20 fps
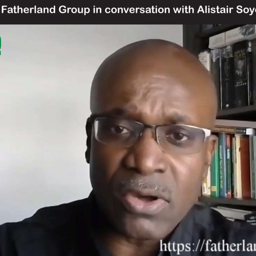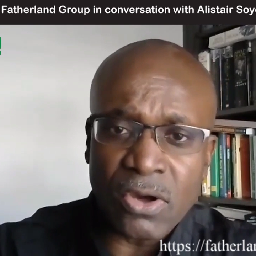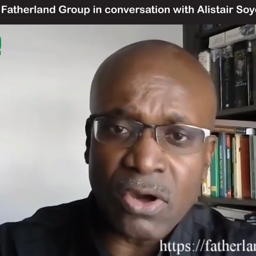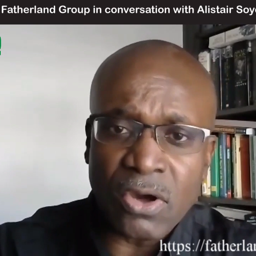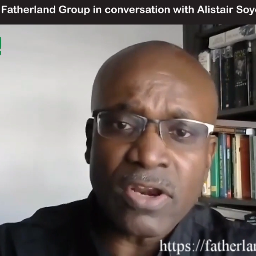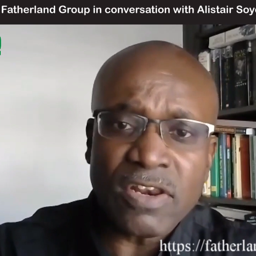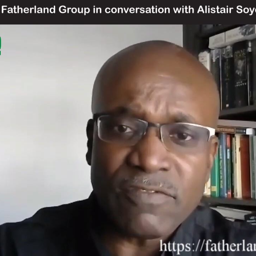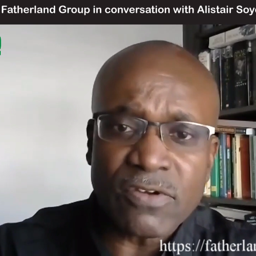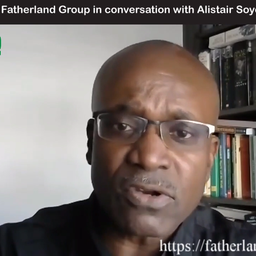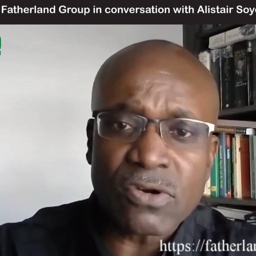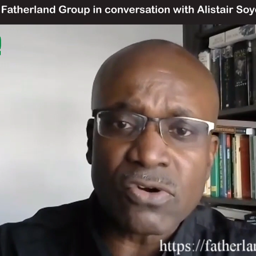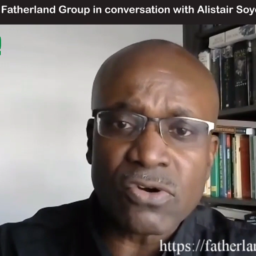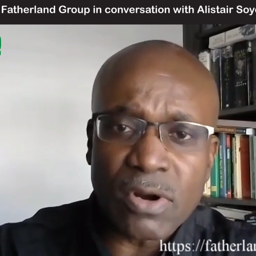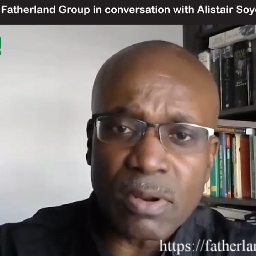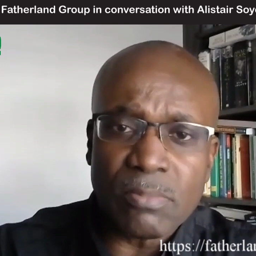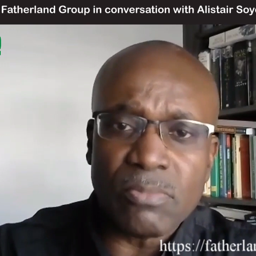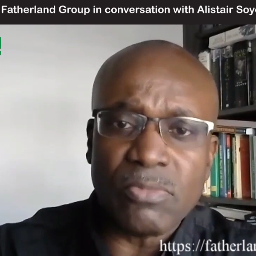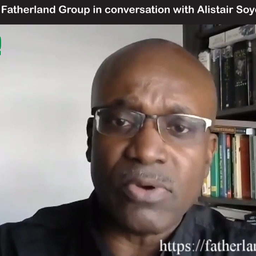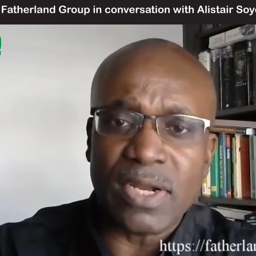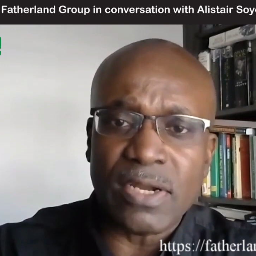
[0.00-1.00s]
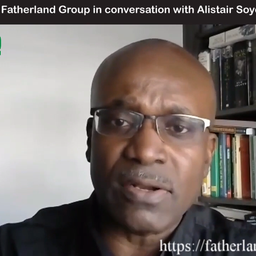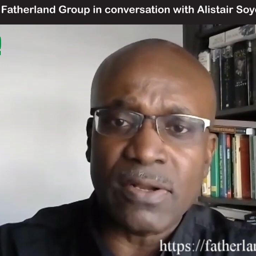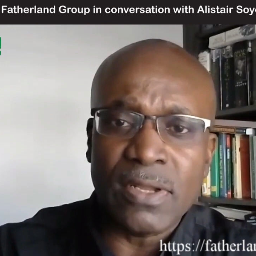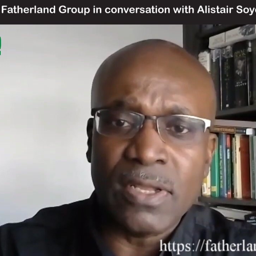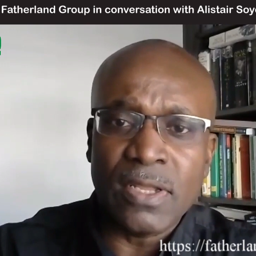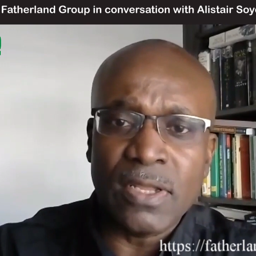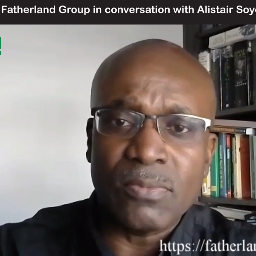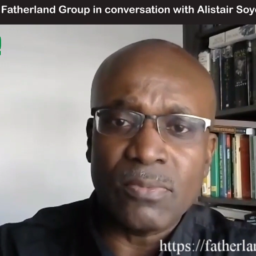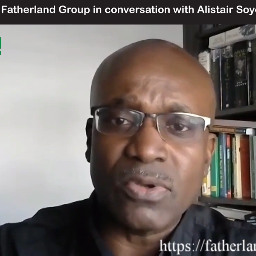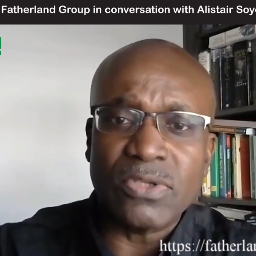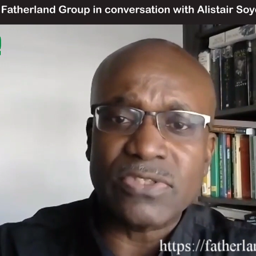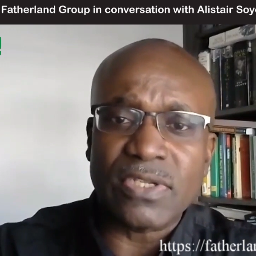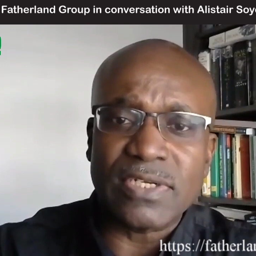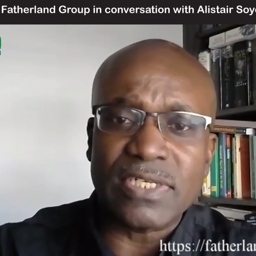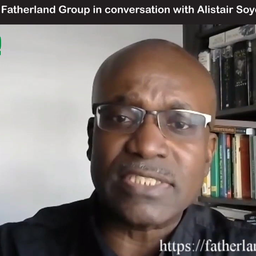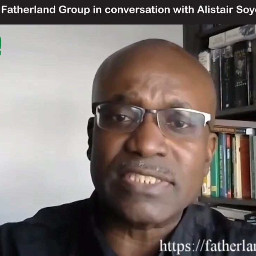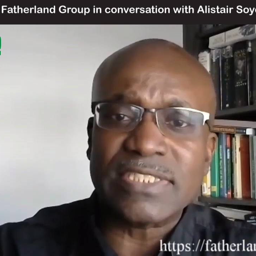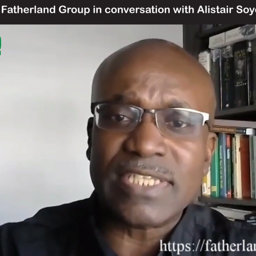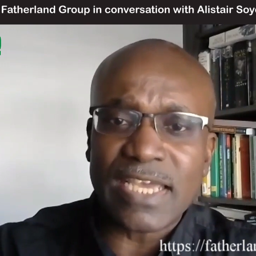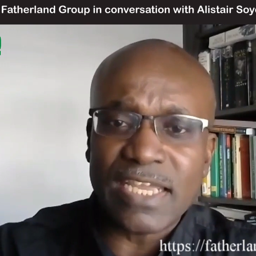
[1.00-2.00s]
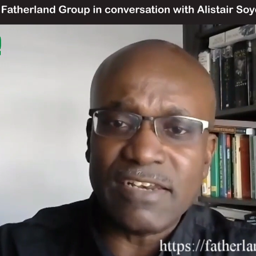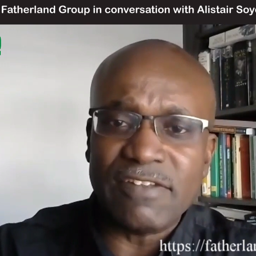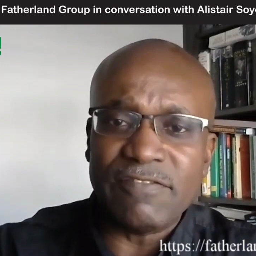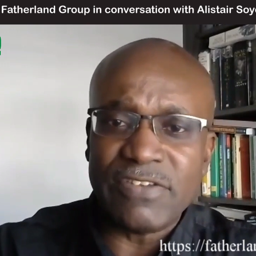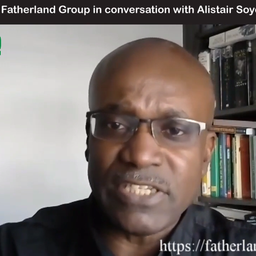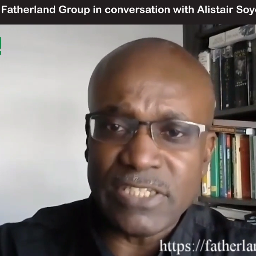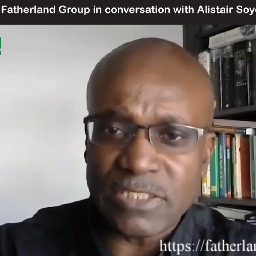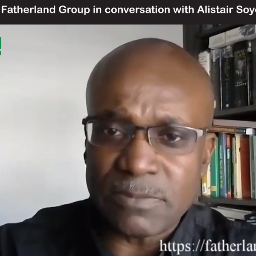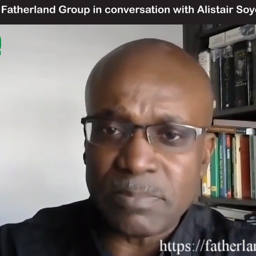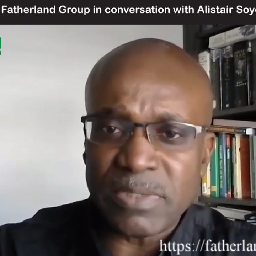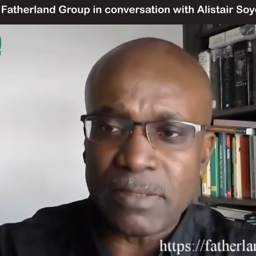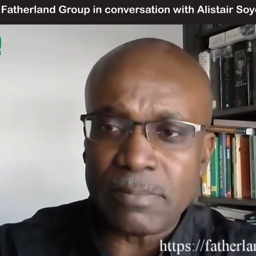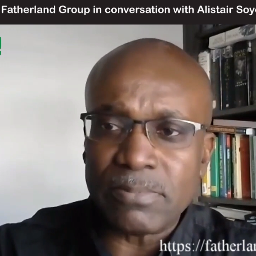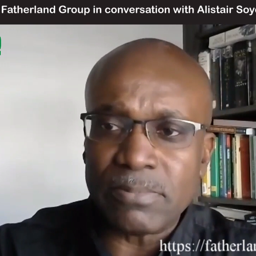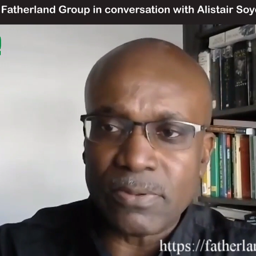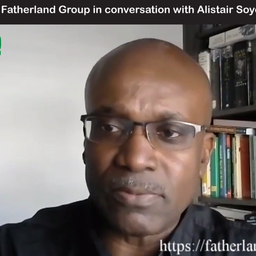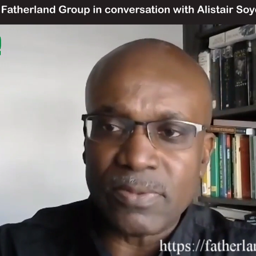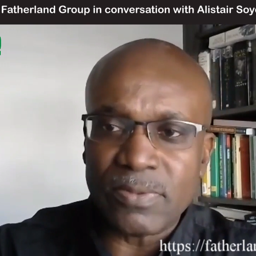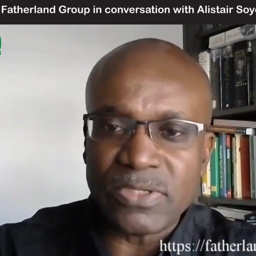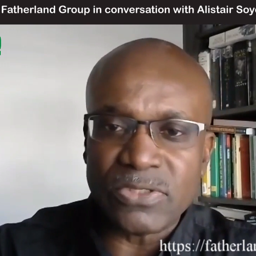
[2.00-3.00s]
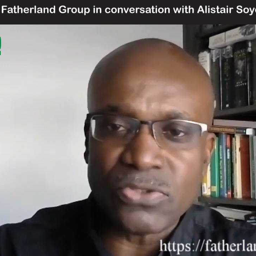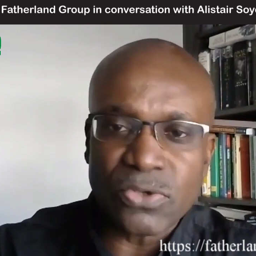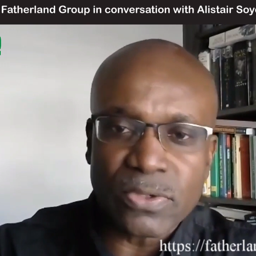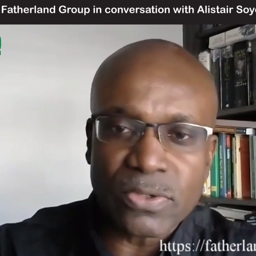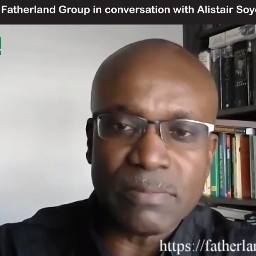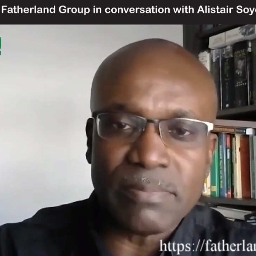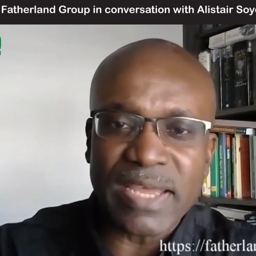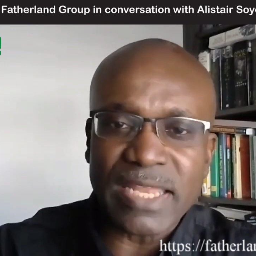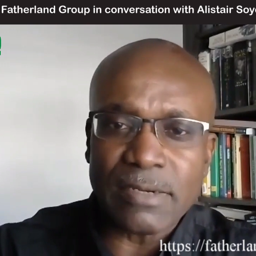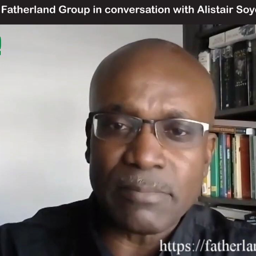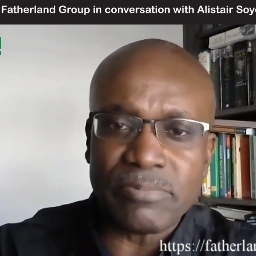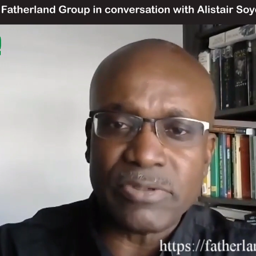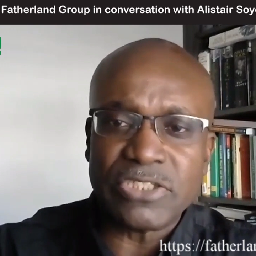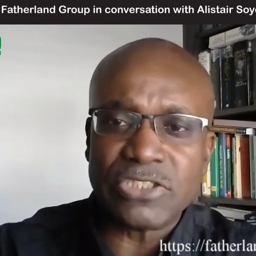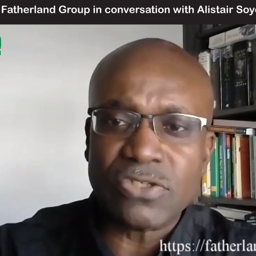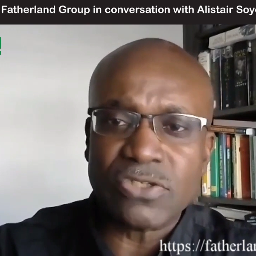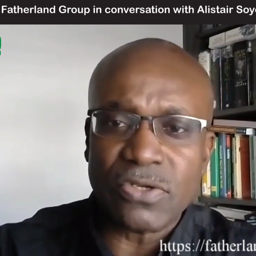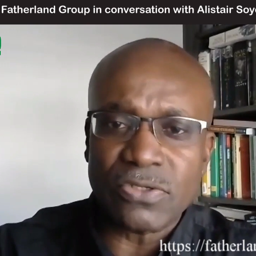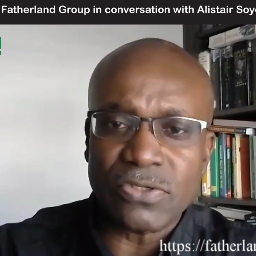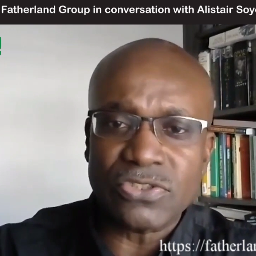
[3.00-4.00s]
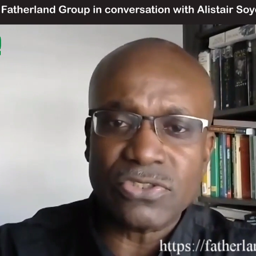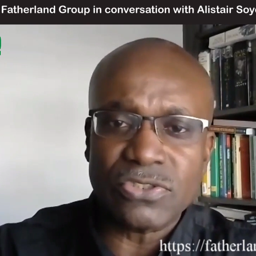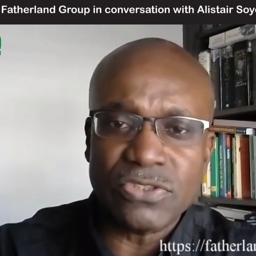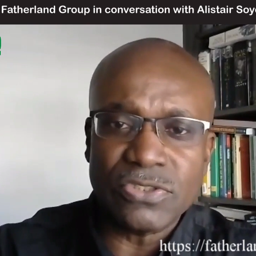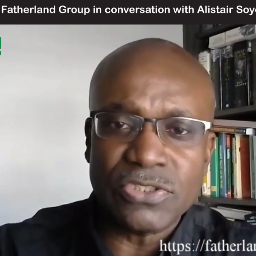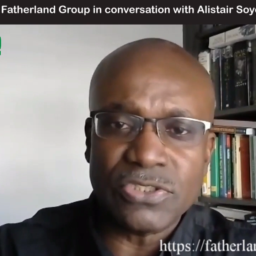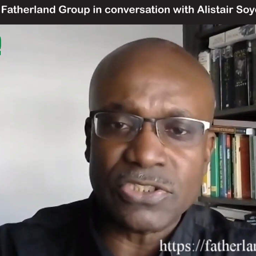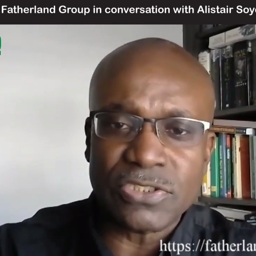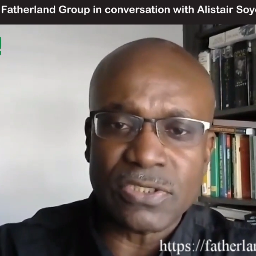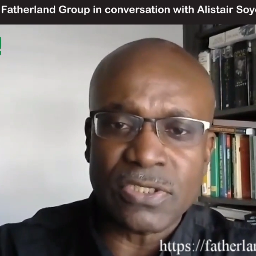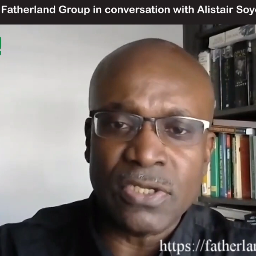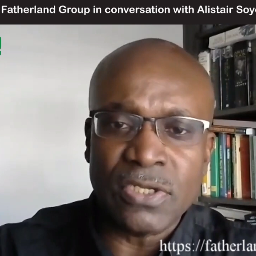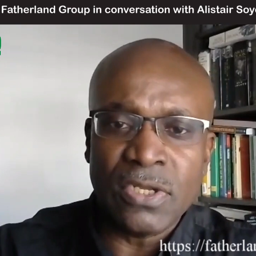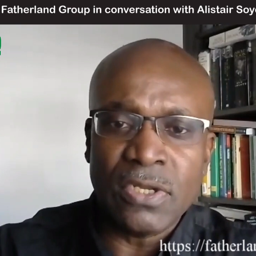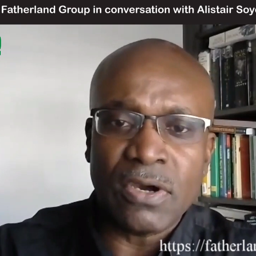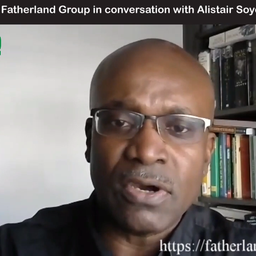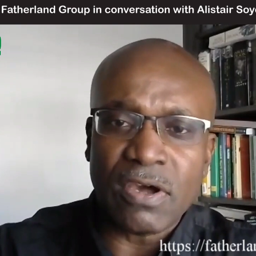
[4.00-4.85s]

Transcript: Oliver Cromwell was on the side of his people. We talk about the British Constitution.